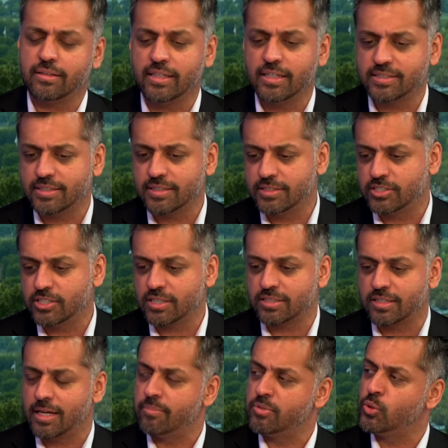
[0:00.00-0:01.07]
this is just
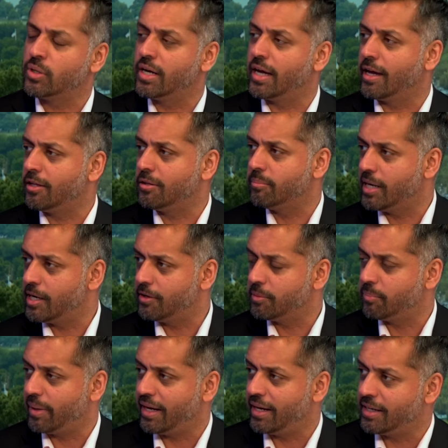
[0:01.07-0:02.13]
them doing a Hail Mary
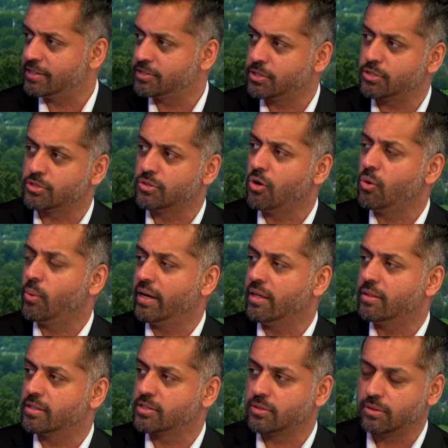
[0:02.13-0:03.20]
pass. There's no way
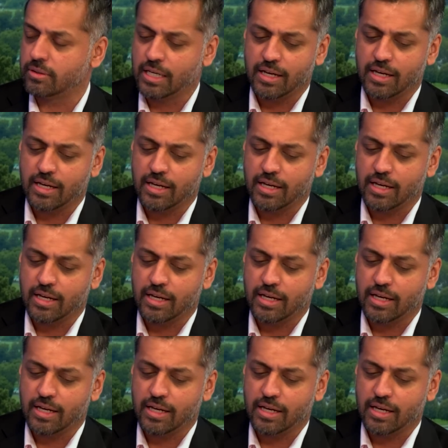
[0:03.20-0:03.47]
this'll